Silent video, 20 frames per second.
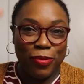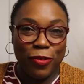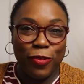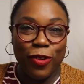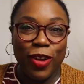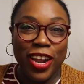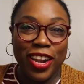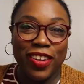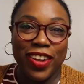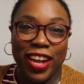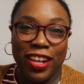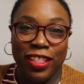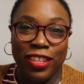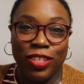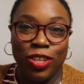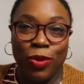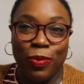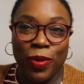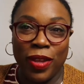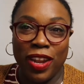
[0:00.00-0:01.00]
Before I crack
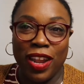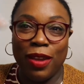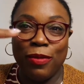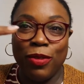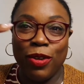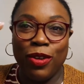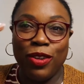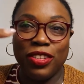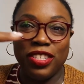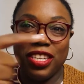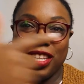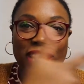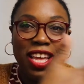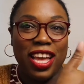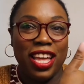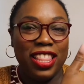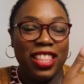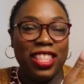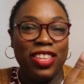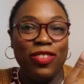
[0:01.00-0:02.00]
this open, I'm noticing
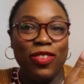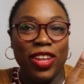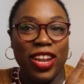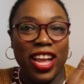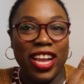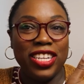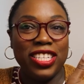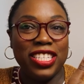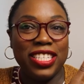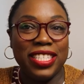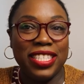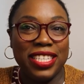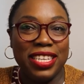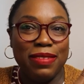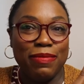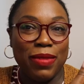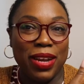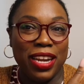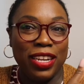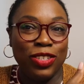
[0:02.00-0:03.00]
that you can actually
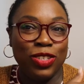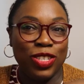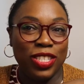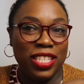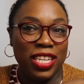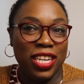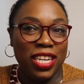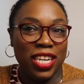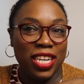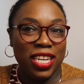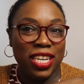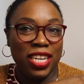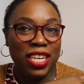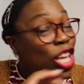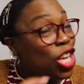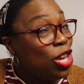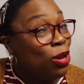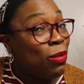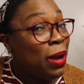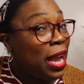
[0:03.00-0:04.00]
see my Dracaena.
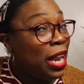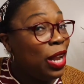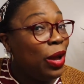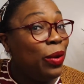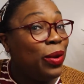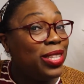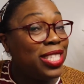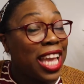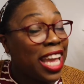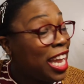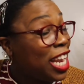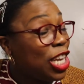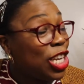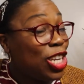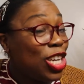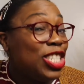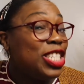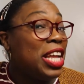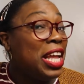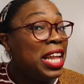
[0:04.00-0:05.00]
You might notice it
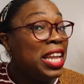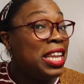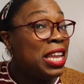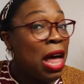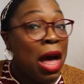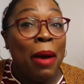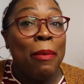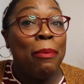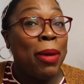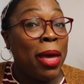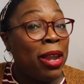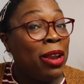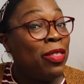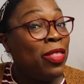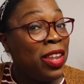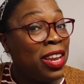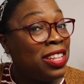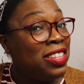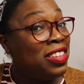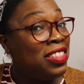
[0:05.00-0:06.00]
looks a lot better
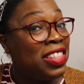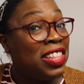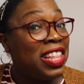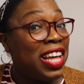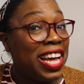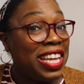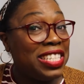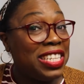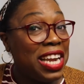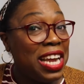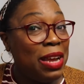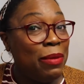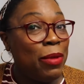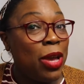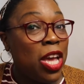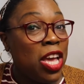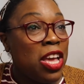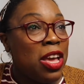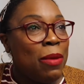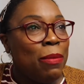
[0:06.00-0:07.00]
than it did the last time.
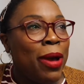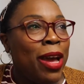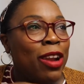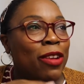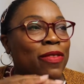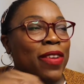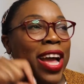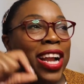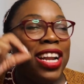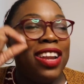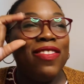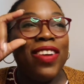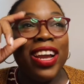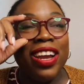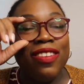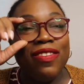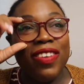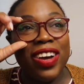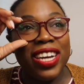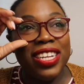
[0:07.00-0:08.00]
Matter of fact, if I
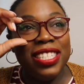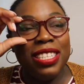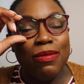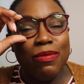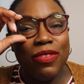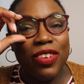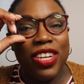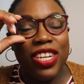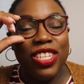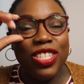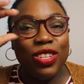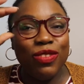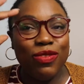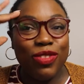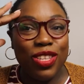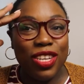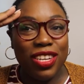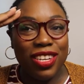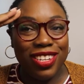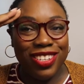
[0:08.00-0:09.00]
can find some footage
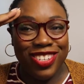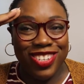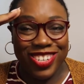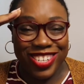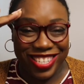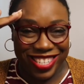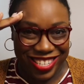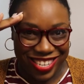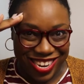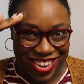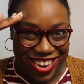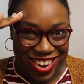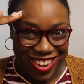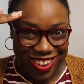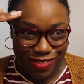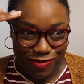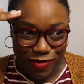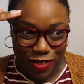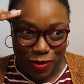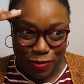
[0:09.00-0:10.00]
of the
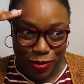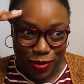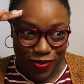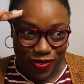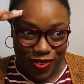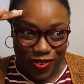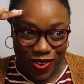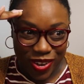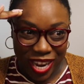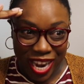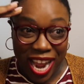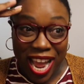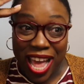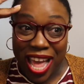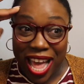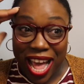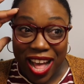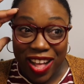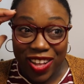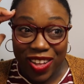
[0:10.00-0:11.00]
Dracaena from before,
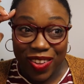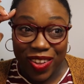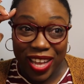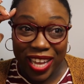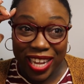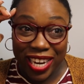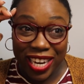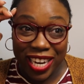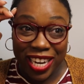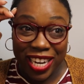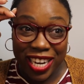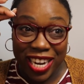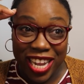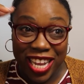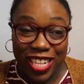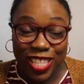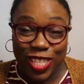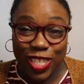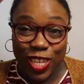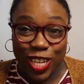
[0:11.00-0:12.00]
I'll go ahead and
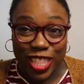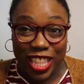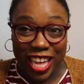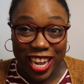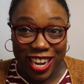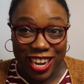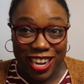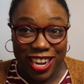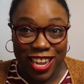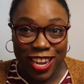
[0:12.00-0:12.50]
insert that in